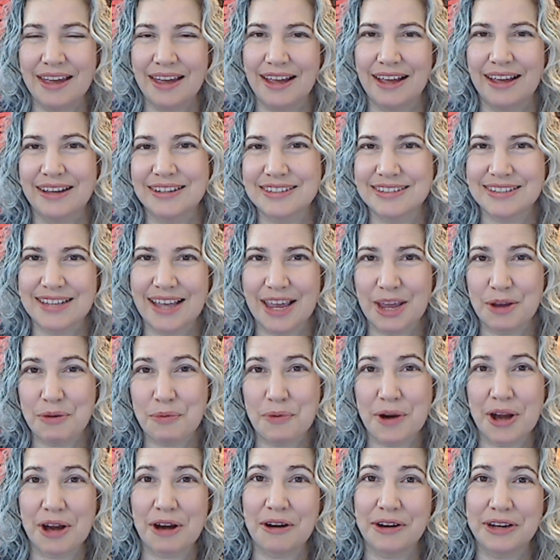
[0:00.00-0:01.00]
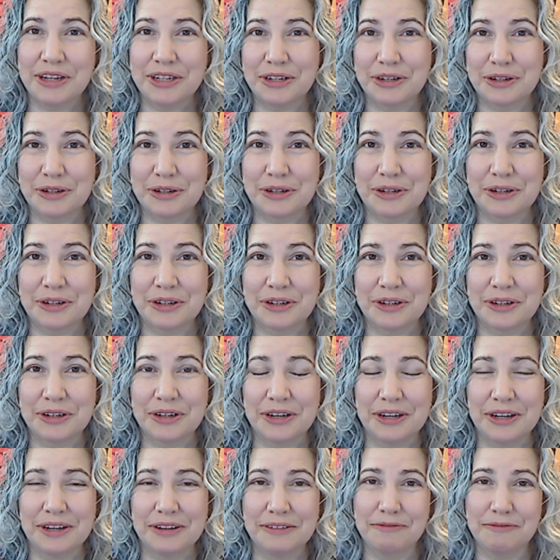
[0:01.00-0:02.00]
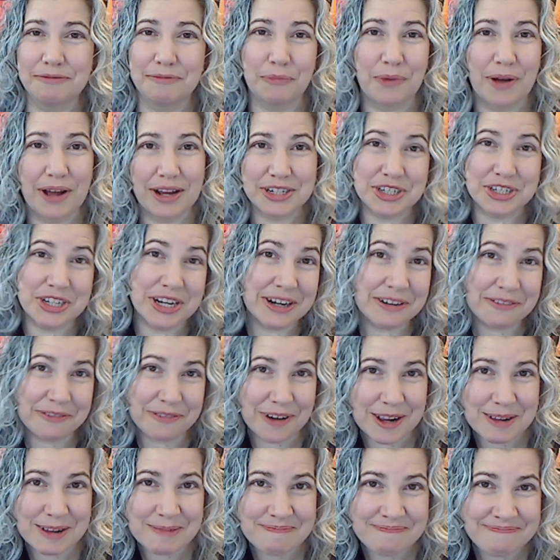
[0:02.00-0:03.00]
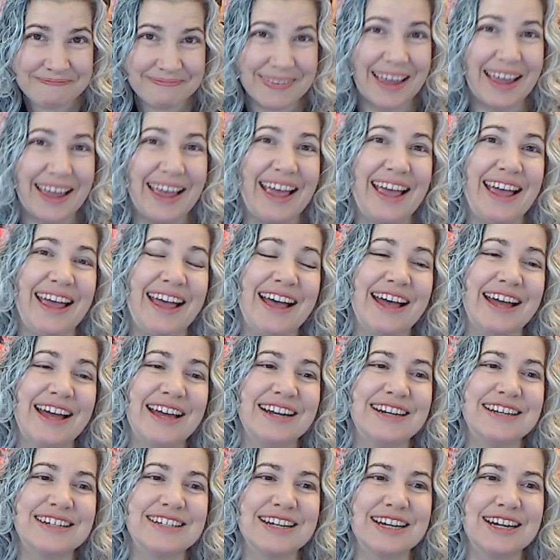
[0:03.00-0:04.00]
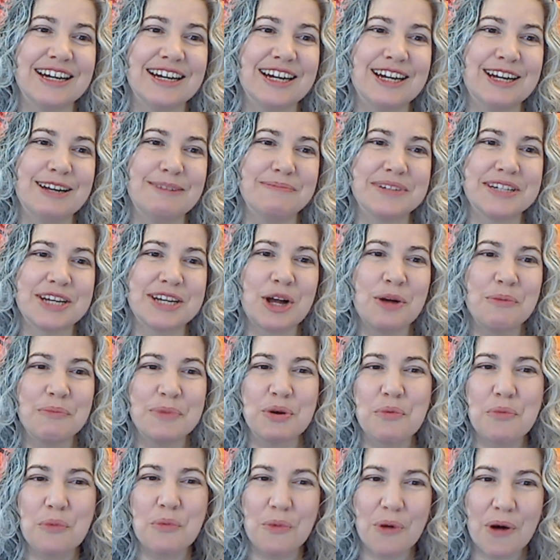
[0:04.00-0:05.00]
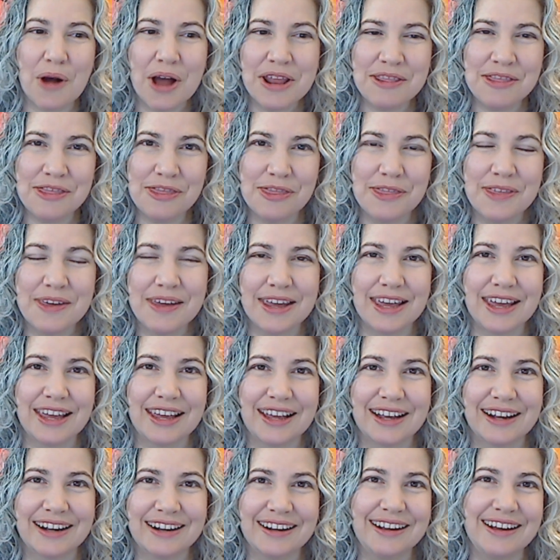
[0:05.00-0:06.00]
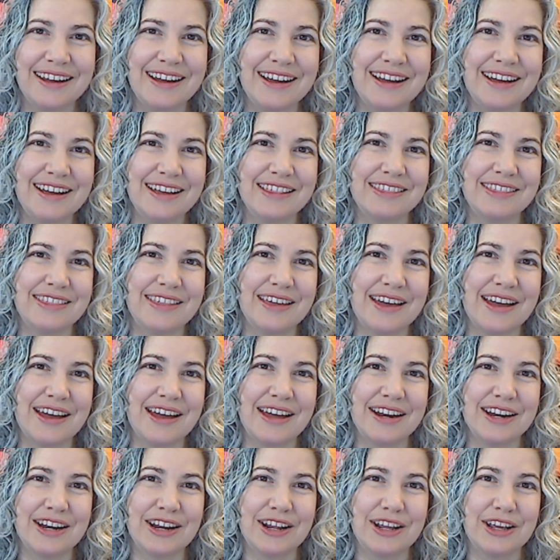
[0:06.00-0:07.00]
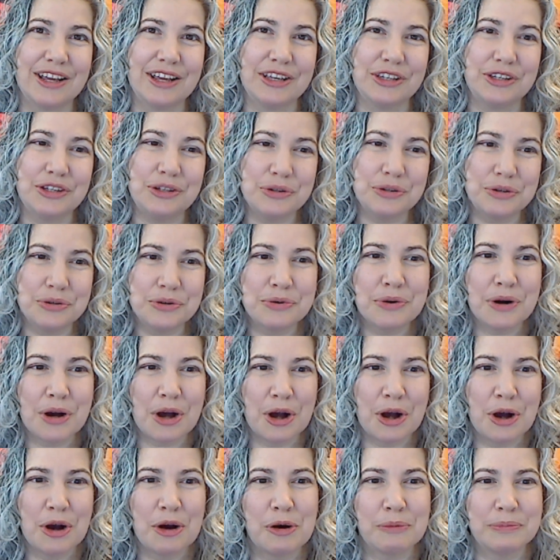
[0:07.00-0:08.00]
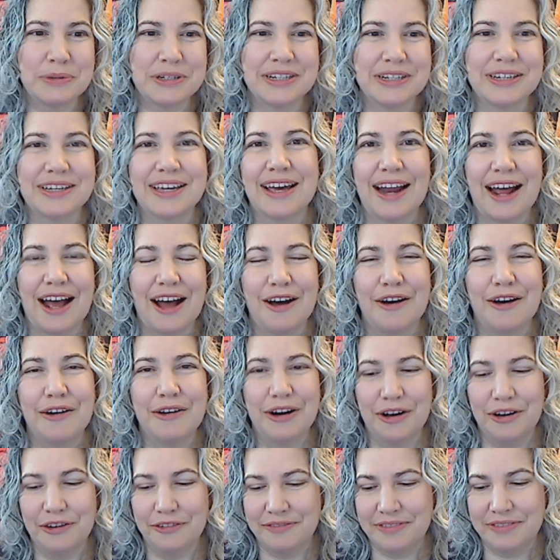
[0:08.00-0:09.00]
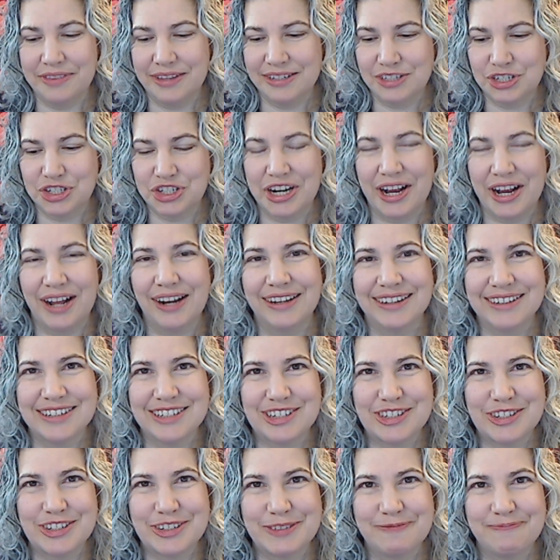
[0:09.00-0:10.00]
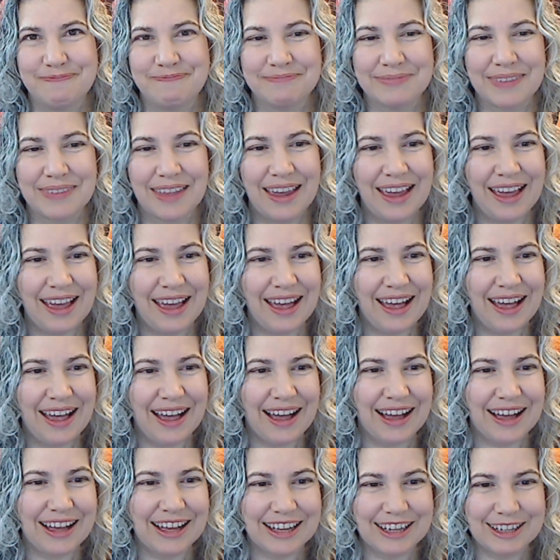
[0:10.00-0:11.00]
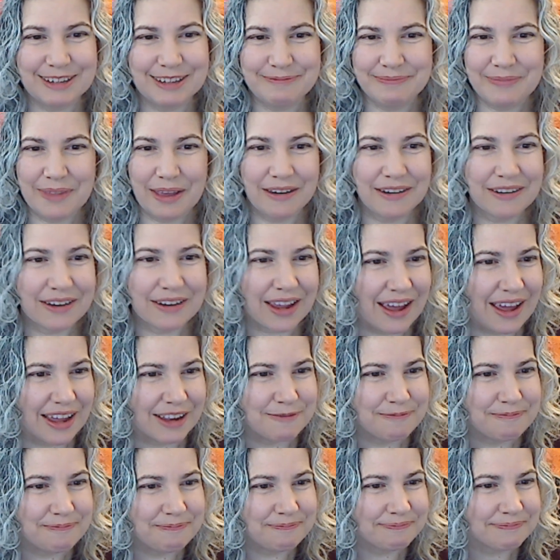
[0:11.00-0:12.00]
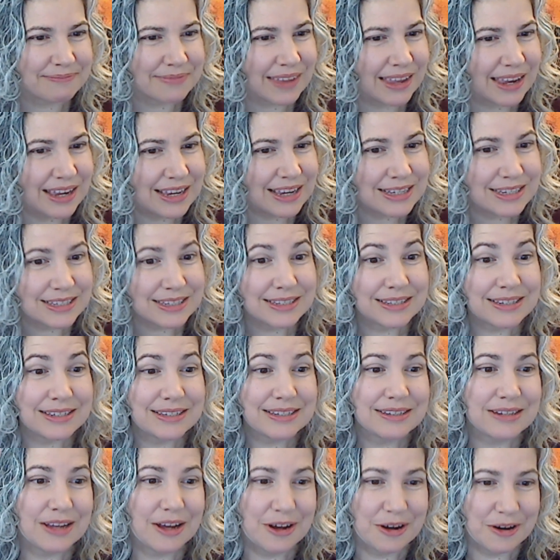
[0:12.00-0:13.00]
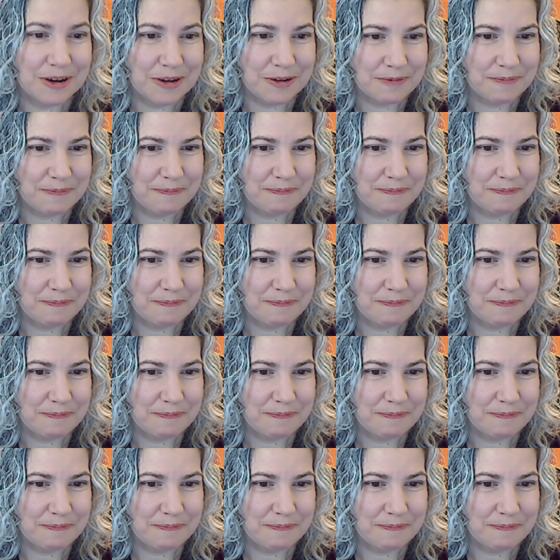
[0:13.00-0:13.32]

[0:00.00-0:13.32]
say where you're watching from, and tell me one thing that you hope to get out of this challenge. Okay, so